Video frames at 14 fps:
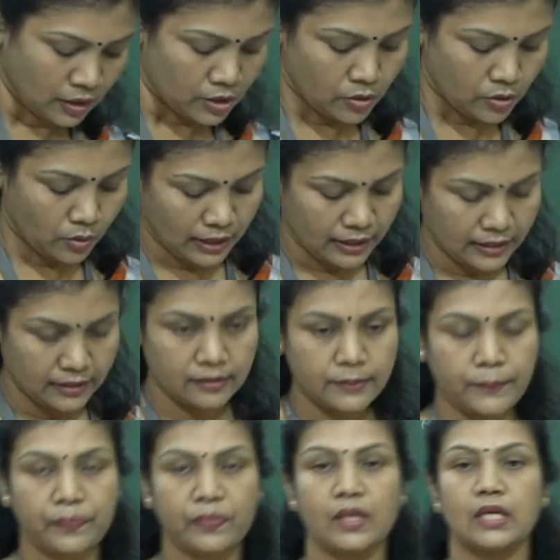So under
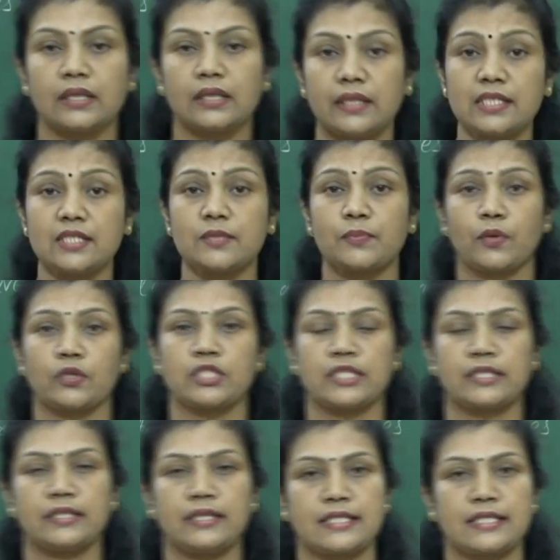this
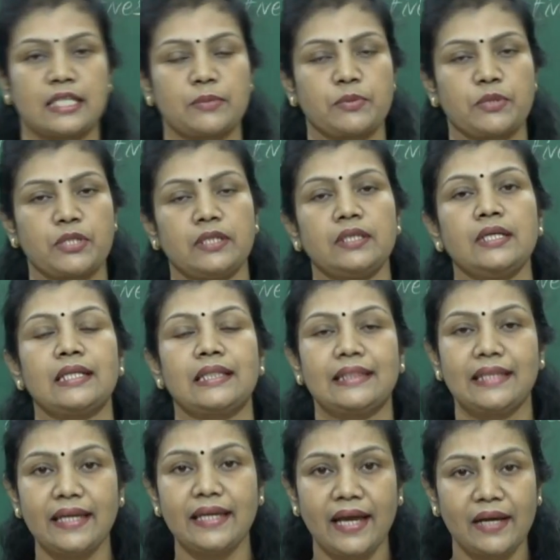project description,
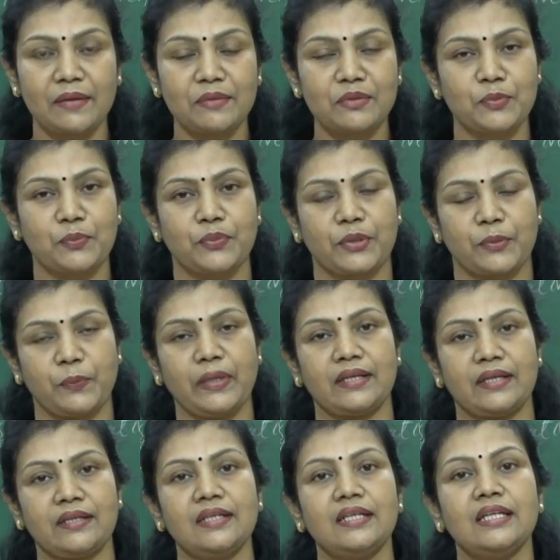they have to
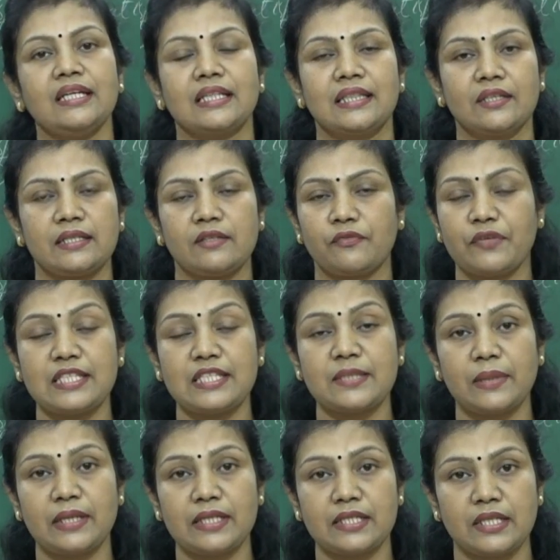prepare a
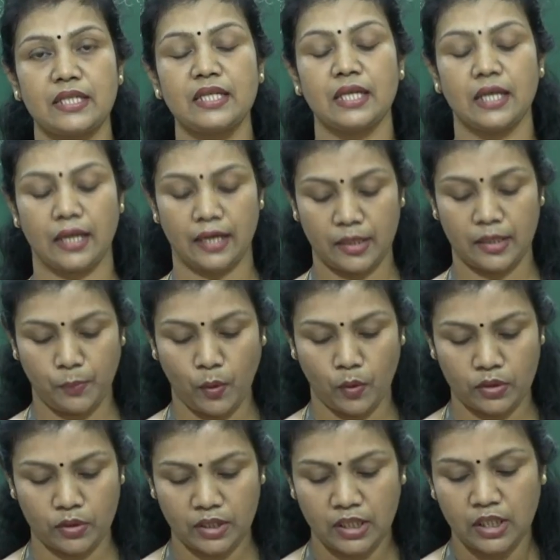feasibility
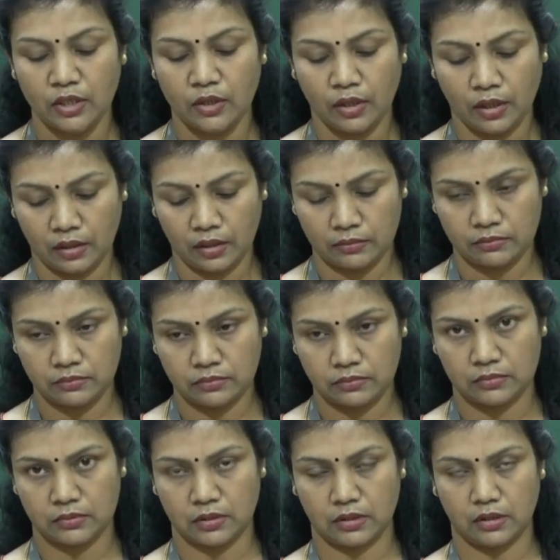report
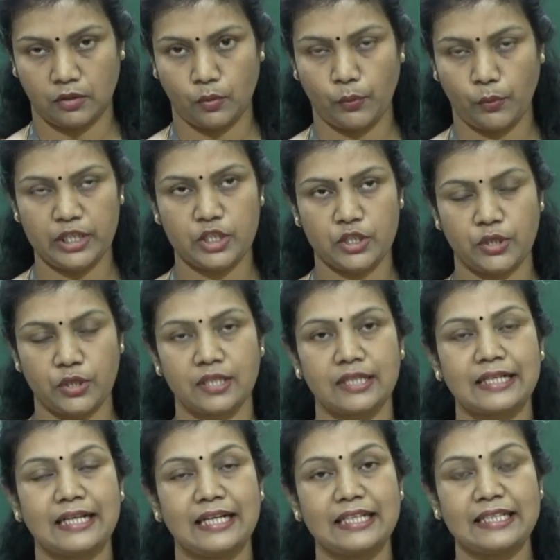which should
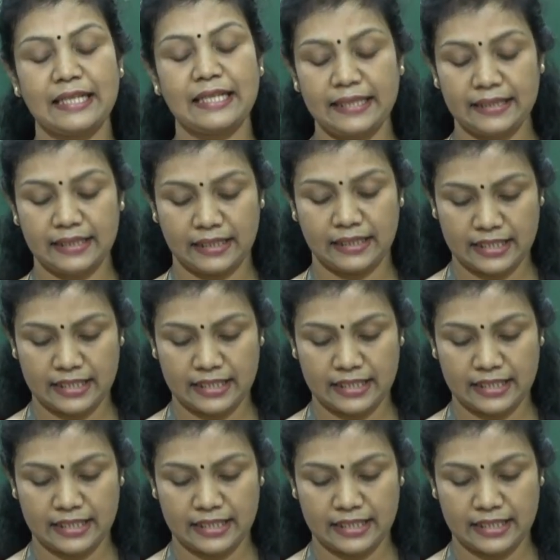contain the